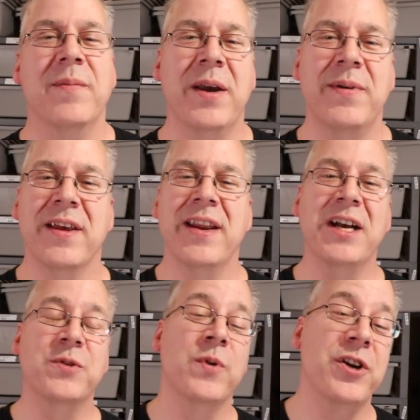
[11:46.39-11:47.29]
Maybe the
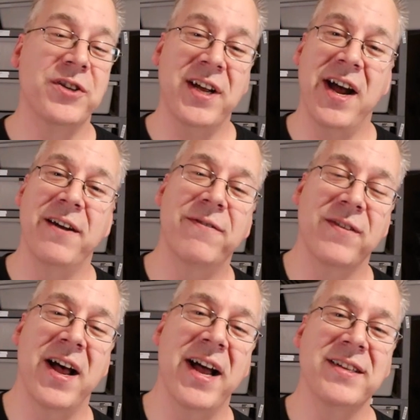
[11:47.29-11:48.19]
next one you're tying
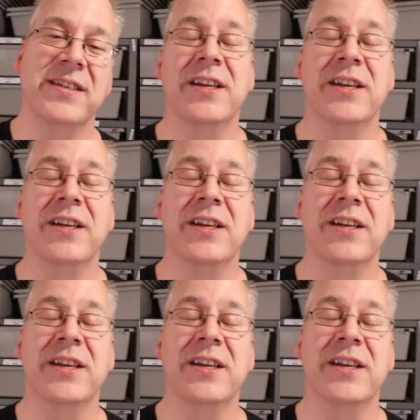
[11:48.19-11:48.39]
flies,